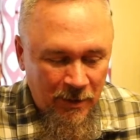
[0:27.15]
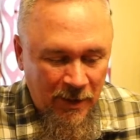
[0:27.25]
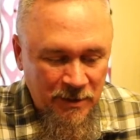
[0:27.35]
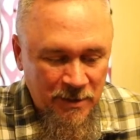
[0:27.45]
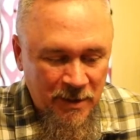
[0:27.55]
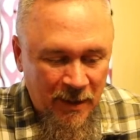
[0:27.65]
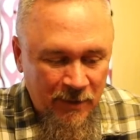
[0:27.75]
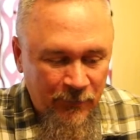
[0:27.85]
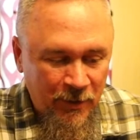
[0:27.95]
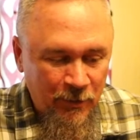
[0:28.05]
I just kind
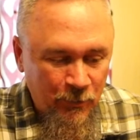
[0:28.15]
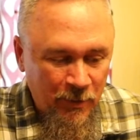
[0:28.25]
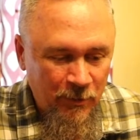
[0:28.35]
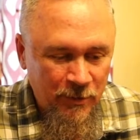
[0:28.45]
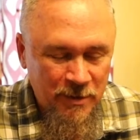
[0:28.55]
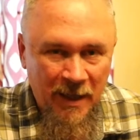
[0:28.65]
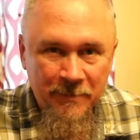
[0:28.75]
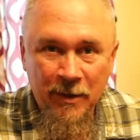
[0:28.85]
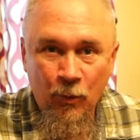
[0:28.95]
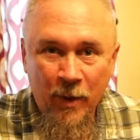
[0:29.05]
of figured, well, there's got to
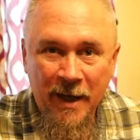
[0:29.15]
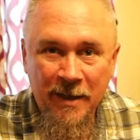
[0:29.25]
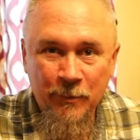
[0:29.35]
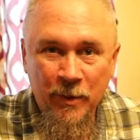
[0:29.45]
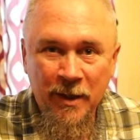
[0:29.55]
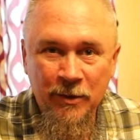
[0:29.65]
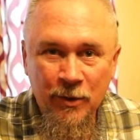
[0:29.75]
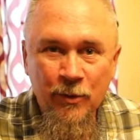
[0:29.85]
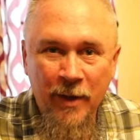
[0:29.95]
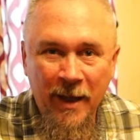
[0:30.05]
be a way that we can
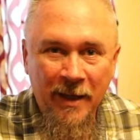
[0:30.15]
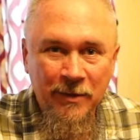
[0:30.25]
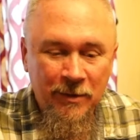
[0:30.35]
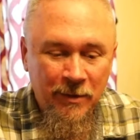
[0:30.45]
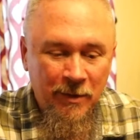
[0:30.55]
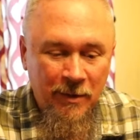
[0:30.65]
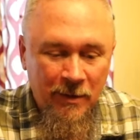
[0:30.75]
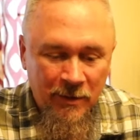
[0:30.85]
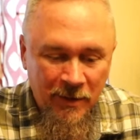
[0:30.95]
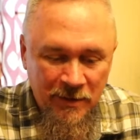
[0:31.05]
do that.
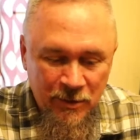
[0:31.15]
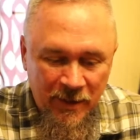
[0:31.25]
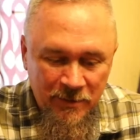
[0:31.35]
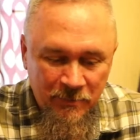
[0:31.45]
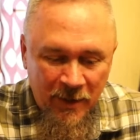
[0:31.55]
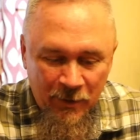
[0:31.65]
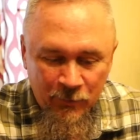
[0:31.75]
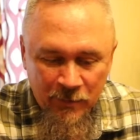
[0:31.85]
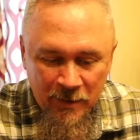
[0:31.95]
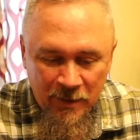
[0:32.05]
And so I got
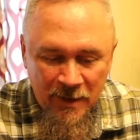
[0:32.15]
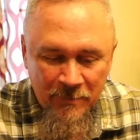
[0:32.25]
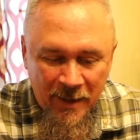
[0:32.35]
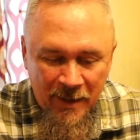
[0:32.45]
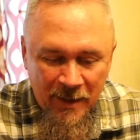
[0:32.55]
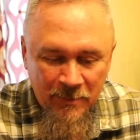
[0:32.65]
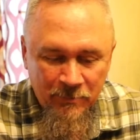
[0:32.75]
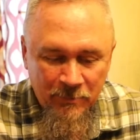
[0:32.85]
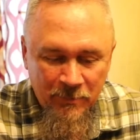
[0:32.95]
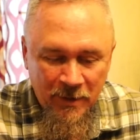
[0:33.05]
on eBay
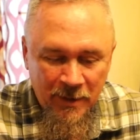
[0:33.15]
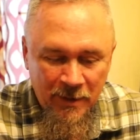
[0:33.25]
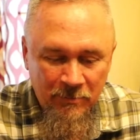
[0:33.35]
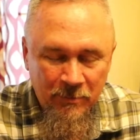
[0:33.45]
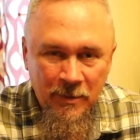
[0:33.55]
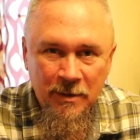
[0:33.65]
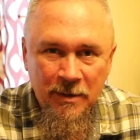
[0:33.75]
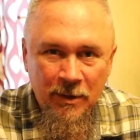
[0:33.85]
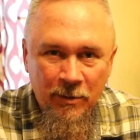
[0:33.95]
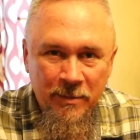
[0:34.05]
and
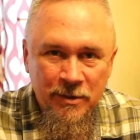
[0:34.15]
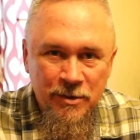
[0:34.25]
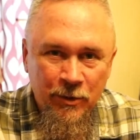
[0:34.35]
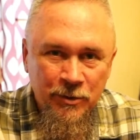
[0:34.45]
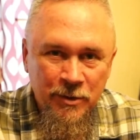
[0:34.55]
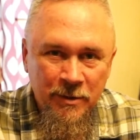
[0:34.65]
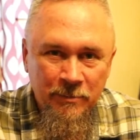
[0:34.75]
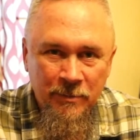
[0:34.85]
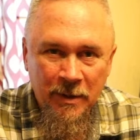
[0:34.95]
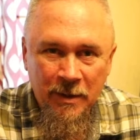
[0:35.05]
did a little bit of
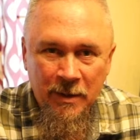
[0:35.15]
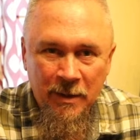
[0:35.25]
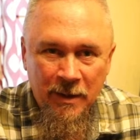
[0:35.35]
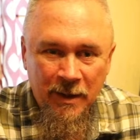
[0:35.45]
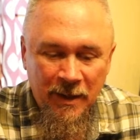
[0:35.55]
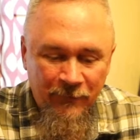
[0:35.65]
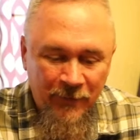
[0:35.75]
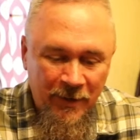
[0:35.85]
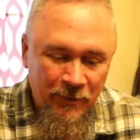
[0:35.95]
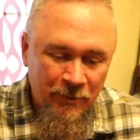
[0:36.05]
searching, and I
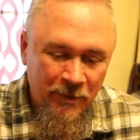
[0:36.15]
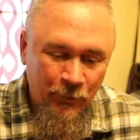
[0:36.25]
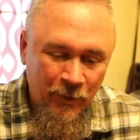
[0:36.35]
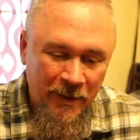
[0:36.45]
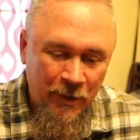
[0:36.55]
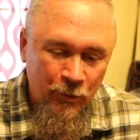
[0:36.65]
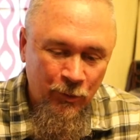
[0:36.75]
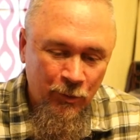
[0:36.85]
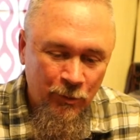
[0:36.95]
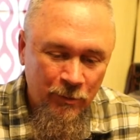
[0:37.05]
found a really
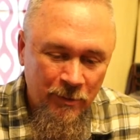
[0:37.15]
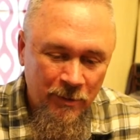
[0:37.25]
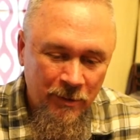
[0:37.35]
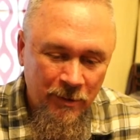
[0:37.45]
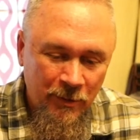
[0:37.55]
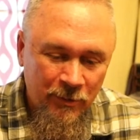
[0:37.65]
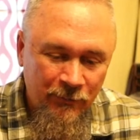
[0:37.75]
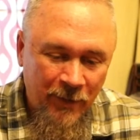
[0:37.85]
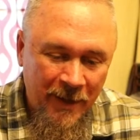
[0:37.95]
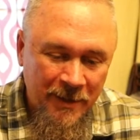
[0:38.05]
cool little
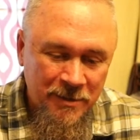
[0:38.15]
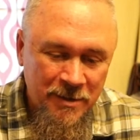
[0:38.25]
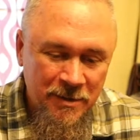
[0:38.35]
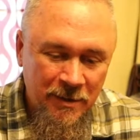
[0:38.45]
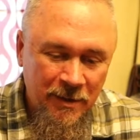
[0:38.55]
device